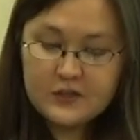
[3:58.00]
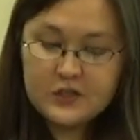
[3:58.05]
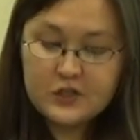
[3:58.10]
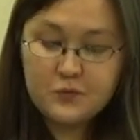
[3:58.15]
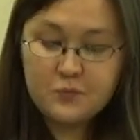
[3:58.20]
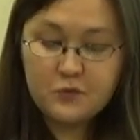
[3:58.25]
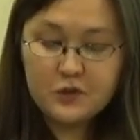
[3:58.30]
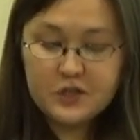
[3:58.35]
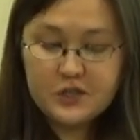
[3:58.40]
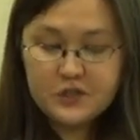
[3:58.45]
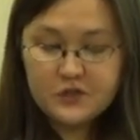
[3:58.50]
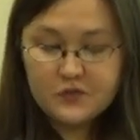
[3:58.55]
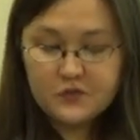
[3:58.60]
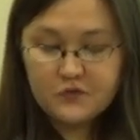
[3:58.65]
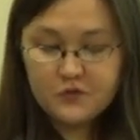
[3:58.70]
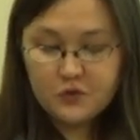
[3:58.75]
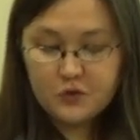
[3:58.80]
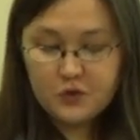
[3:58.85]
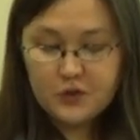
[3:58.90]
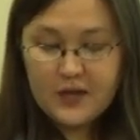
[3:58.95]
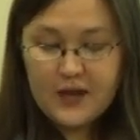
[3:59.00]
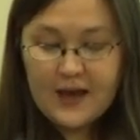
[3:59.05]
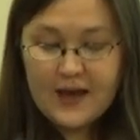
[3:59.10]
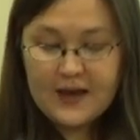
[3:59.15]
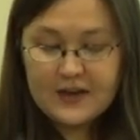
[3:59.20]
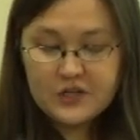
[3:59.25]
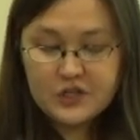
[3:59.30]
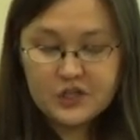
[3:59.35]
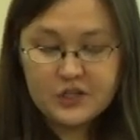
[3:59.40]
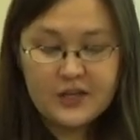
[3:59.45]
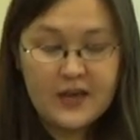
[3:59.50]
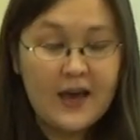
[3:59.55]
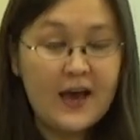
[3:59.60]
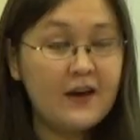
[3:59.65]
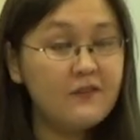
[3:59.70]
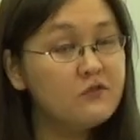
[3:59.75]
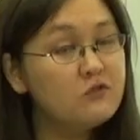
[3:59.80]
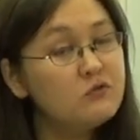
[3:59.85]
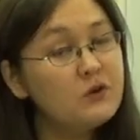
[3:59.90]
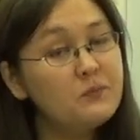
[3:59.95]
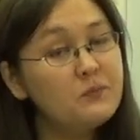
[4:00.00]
Does British food actually have a